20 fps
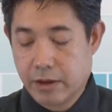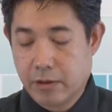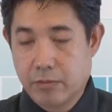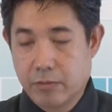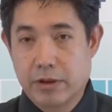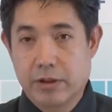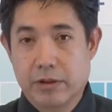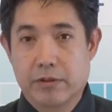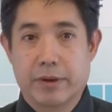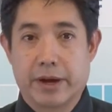
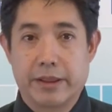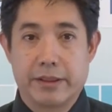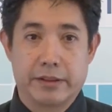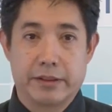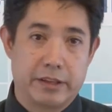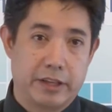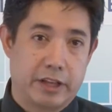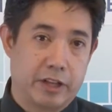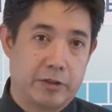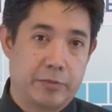whether by the
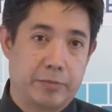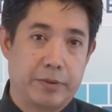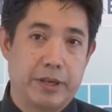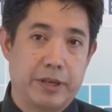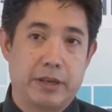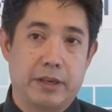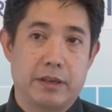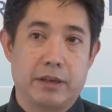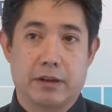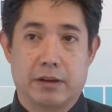
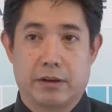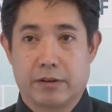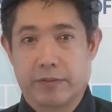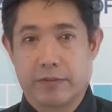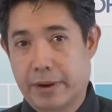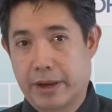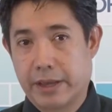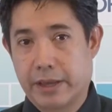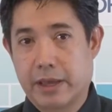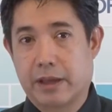CHP or
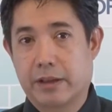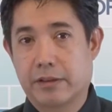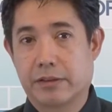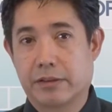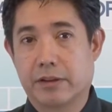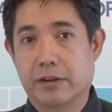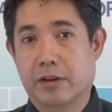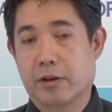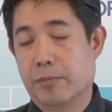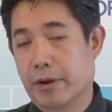by
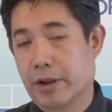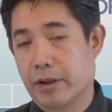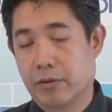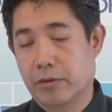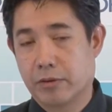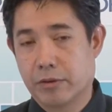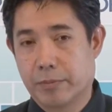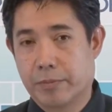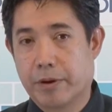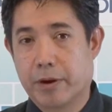Cal-CSIRS or by your
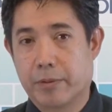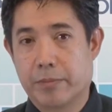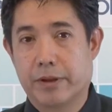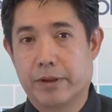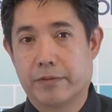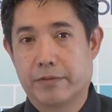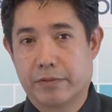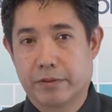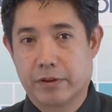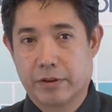own
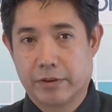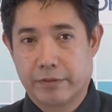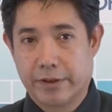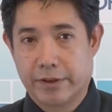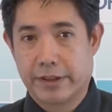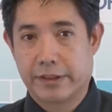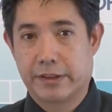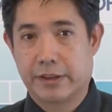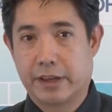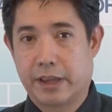department for your
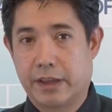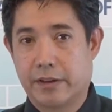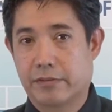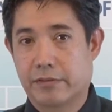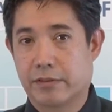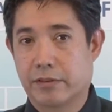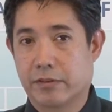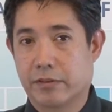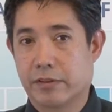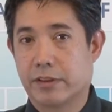investigative
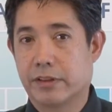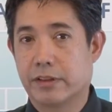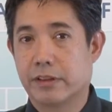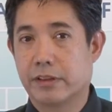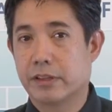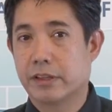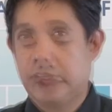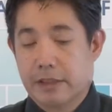services.